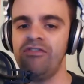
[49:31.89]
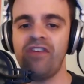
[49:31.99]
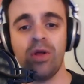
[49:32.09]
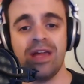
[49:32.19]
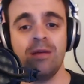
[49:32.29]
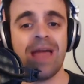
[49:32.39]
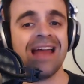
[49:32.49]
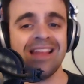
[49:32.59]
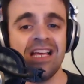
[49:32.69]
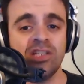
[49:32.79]
Follow him
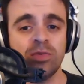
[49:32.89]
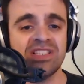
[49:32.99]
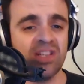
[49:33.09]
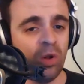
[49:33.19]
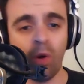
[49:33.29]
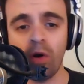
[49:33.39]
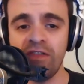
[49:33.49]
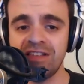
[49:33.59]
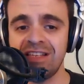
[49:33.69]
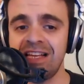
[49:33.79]
at Keys with Soul or
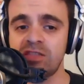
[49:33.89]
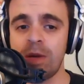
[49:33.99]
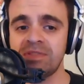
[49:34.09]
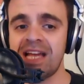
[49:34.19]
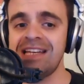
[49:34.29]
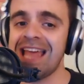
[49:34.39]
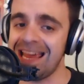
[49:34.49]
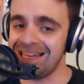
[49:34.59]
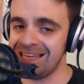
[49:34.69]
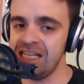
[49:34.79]
visit his website
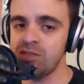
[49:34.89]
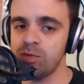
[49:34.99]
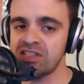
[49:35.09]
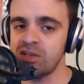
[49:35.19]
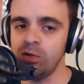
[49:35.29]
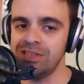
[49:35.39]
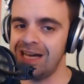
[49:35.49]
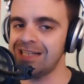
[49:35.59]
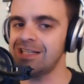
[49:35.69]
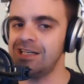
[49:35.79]
at
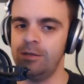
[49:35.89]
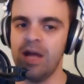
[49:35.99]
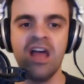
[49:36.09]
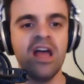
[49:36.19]
keyswithsoul.com.